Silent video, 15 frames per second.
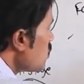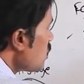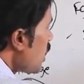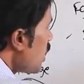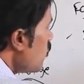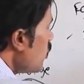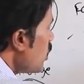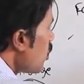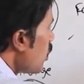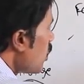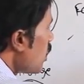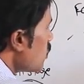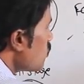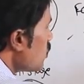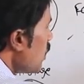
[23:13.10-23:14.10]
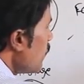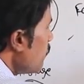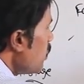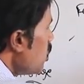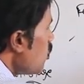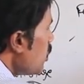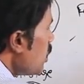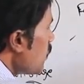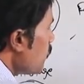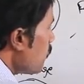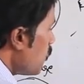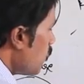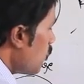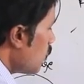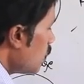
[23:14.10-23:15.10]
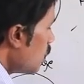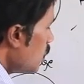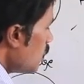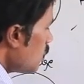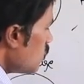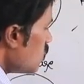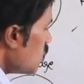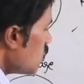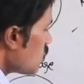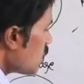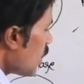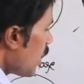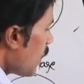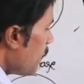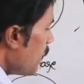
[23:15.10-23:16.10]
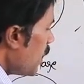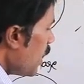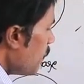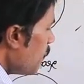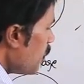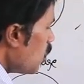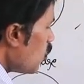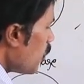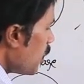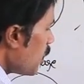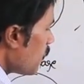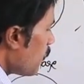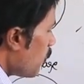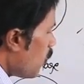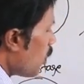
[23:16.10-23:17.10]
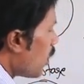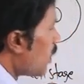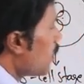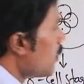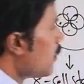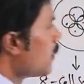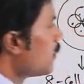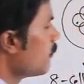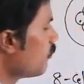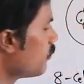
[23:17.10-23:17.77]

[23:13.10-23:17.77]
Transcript: side we called as embryonic pole. This is up embryonic pole and all.